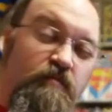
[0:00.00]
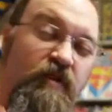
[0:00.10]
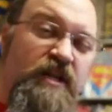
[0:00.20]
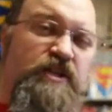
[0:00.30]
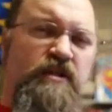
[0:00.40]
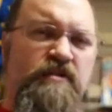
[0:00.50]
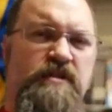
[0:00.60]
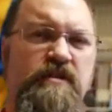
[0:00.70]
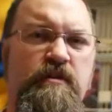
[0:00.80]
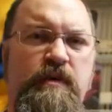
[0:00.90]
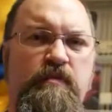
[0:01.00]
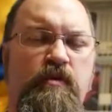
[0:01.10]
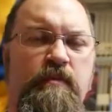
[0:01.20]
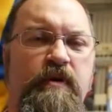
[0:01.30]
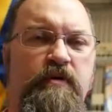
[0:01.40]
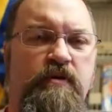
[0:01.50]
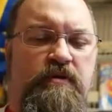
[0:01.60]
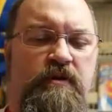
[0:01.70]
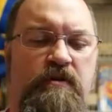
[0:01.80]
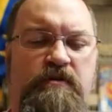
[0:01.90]
Ratchet learns a little bit more about
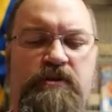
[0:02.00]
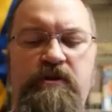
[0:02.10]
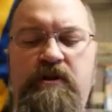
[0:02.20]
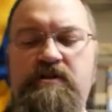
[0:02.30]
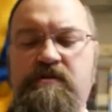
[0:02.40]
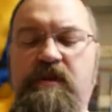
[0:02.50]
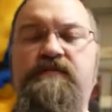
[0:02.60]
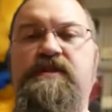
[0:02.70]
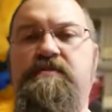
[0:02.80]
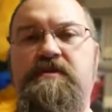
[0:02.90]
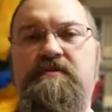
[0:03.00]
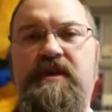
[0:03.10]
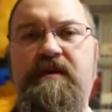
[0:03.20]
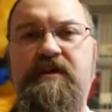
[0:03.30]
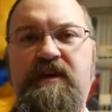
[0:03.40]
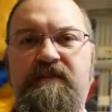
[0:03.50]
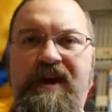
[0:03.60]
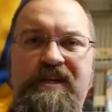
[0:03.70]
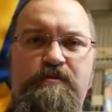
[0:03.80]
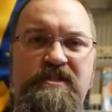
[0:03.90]
Earth culture. It also gives them some time to give
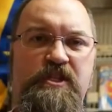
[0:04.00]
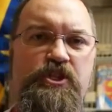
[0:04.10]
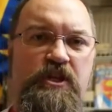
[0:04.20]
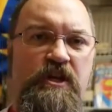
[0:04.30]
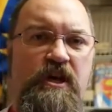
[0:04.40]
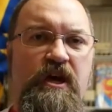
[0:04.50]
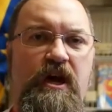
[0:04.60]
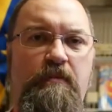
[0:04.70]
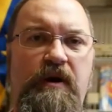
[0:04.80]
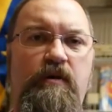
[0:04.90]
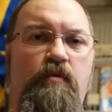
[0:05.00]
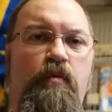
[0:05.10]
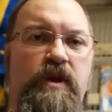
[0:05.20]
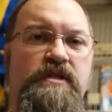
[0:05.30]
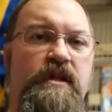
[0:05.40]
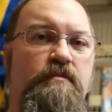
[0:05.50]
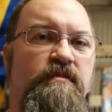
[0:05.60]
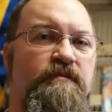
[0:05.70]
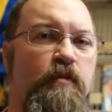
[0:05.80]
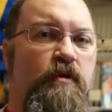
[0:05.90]
exposition about what has come
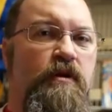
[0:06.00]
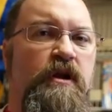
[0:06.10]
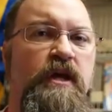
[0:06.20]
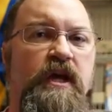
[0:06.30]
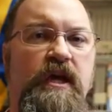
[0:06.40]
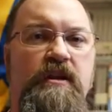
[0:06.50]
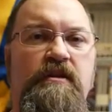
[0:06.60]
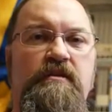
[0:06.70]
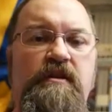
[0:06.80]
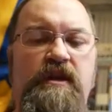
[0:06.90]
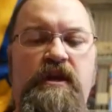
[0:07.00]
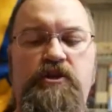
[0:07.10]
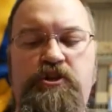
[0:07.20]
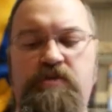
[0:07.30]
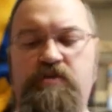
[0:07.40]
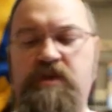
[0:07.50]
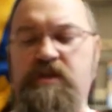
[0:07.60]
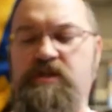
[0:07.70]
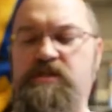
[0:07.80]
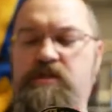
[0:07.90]
before in the issue.
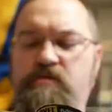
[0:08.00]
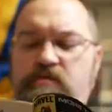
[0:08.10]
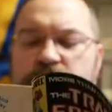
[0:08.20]
So